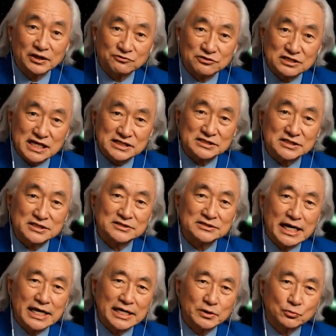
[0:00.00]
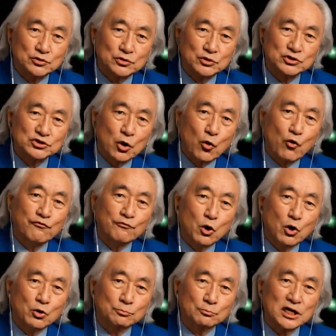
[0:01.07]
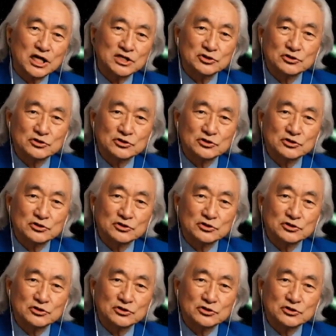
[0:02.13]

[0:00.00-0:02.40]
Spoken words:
The fact that we are moving is what keeps us